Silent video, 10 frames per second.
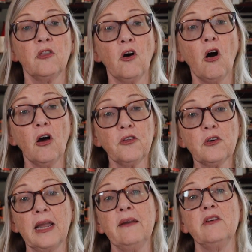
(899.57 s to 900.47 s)
The author
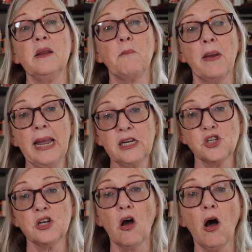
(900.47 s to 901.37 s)
gave an
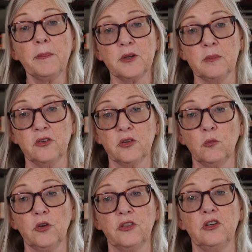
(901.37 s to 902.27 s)
impassioned optimism with